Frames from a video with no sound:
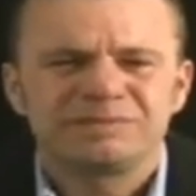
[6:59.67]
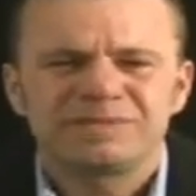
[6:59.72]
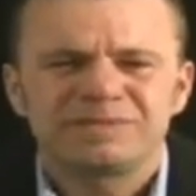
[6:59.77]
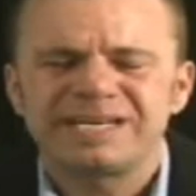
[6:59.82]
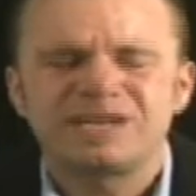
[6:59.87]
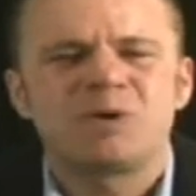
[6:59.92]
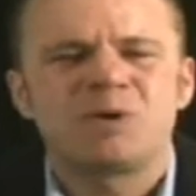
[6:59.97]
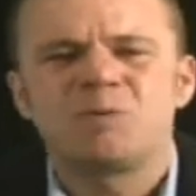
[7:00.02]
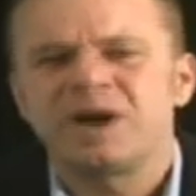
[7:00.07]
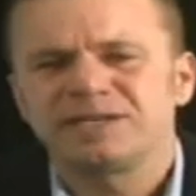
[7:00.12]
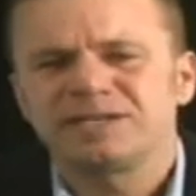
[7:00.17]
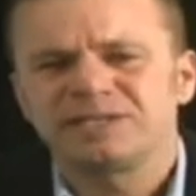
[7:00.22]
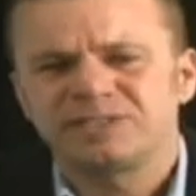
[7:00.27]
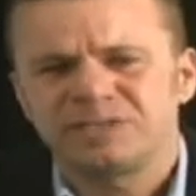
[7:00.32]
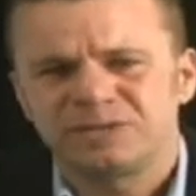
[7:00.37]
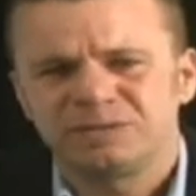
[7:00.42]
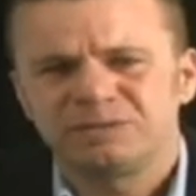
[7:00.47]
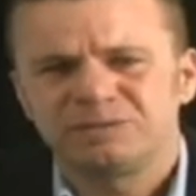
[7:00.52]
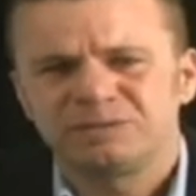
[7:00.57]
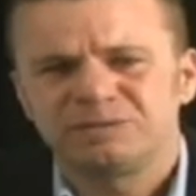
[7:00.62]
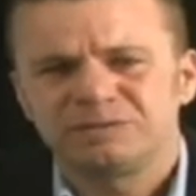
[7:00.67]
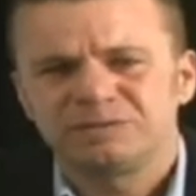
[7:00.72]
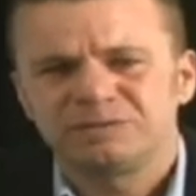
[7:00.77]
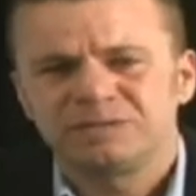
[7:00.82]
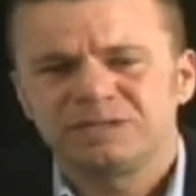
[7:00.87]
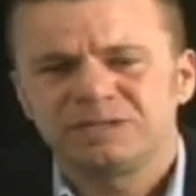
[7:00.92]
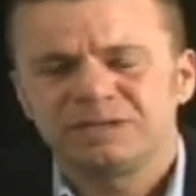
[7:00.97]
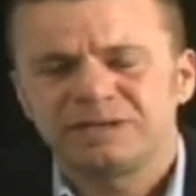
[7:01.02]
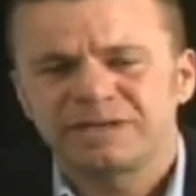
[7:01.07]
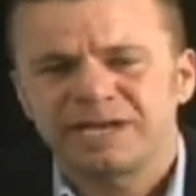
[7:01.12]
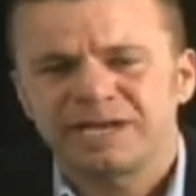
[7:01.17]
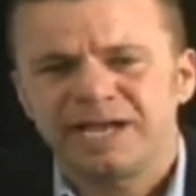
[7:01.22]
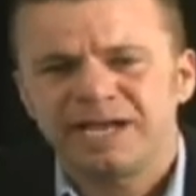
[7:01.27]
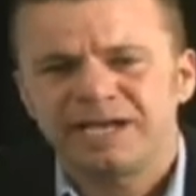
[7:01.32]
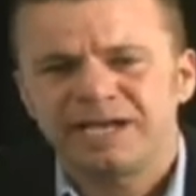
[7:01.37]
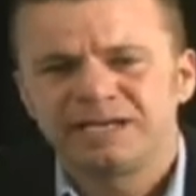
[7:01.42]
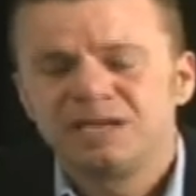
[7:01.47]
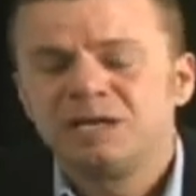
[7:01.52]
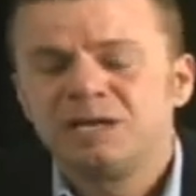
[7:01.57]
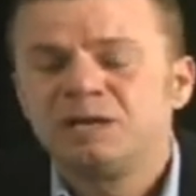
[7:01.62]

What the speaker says: They don't want to. Okay?